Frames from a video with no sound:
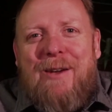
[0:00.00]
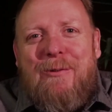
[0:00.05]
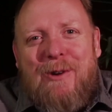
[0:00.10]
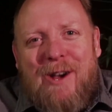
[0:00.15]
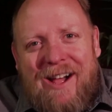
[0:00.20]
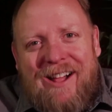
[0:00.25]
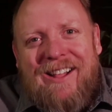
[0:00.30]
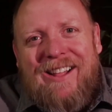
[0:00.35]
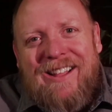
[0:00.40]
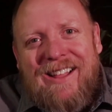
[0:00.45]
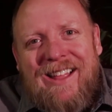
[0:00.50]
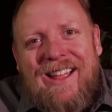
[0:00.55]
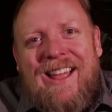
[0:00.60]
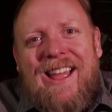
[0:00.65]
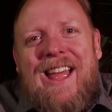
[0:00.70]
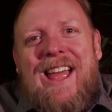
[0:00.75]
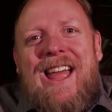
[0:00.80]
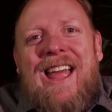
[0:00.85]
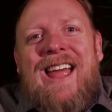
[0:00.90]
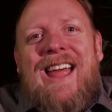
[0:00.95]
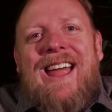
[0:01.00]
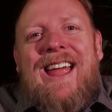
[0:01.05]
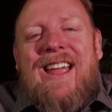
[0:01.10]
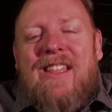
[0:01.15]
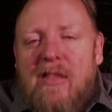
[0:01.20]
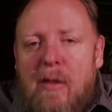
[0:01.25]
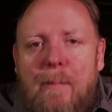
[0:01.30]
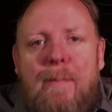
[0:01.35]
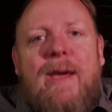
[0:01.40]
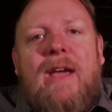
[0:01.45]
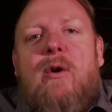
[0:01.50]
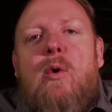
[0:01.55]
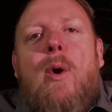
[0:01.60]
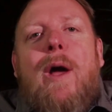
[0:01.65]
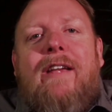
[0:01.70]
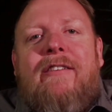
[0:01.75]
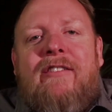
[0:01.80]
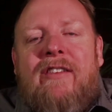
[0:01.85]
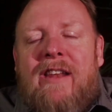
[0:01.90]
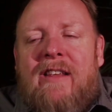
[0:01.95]
well, the big
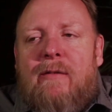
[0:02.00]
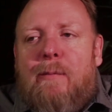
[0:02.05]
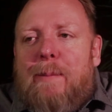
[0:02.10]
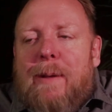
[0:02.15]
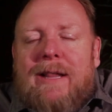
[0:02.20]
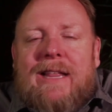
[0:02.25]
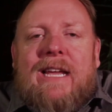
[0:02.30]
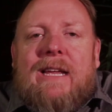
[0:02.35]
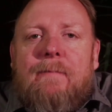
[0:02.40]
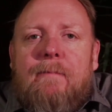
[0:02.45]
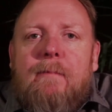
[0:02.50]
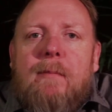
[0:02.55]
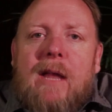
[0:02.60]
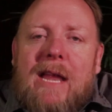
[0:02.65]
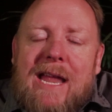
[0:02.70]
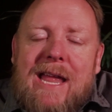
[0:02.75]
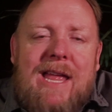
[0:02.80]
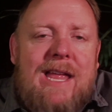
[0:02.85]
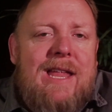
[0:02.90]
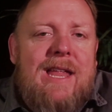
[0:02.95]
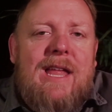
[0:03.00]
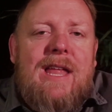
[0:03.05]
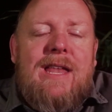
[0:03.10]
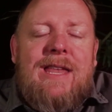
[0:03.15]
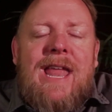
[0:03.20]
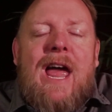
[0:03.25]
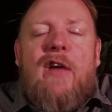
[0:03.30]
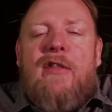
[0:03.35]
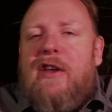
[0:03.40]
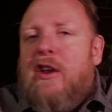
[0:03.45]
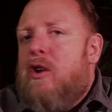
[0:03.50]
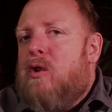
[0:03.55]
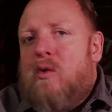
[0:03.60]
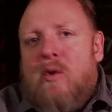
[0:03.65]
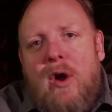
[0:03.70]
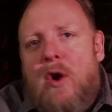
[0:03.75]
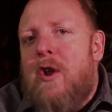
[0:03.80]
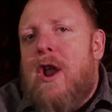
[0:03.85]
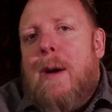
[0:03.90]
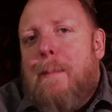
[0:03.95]
question is, Billy, now that you're
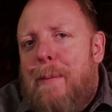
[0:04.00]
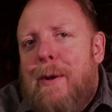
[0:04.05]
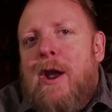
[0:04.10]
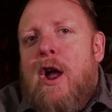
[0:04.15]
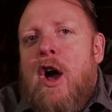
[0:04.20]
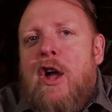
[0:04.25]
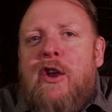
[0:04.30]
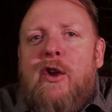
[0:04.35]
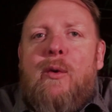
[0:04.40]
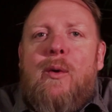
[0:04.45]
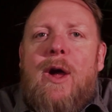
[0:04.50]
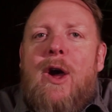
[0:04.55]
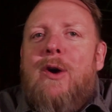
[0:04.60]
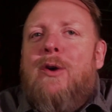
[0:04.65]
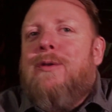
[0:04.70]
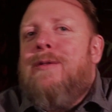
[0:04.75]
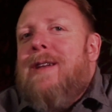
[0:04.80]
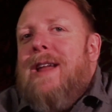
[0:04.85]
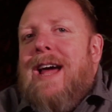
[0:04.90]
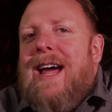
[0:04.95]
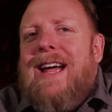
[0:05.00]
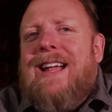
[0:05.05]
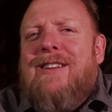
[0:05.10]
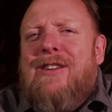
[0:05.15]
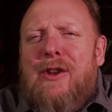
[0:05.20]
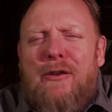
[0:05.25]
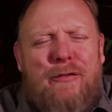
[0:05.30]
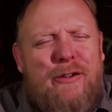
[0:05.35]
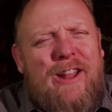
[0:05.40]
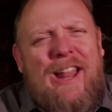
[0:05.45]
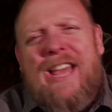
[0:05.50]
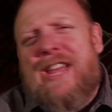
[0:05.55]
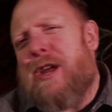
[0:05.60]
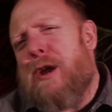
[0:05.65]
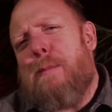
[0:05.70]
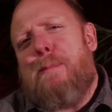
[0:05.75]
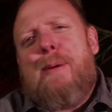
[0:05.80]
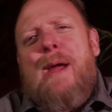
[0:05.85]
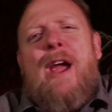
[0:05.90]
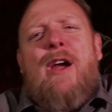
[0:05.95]
grown up and on your own, do you feel like
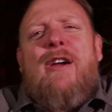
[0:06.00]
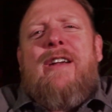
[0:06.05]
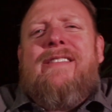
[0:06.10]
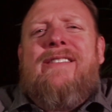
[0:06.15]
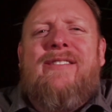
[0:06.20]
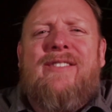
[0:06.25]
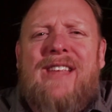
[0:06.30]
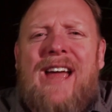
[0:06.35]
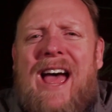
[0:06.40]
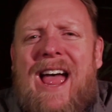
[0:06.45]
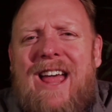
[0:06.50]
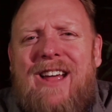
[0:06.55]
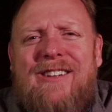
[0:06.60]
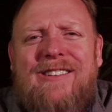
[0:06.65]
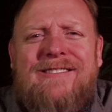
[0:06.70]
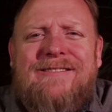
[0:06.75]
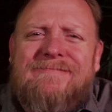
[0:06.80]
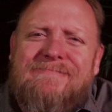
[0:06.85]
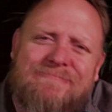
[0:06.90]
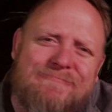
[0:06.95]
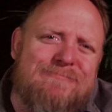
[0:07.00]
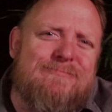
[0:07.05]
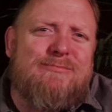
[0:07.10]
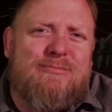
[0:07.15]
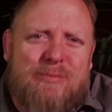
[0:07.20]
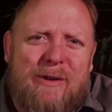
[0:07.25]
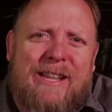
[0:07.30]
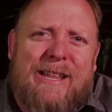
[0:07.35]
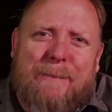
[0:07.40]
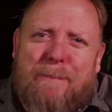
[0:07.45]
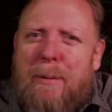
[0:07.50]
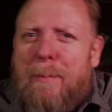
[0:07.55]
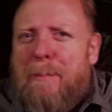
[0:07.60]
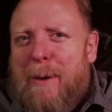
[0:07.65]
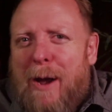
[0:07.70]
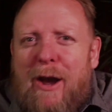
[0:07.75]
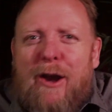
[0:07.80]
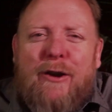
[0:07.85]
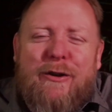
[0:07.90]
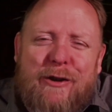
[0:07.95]
your parents' style really
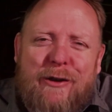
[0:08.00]
prepared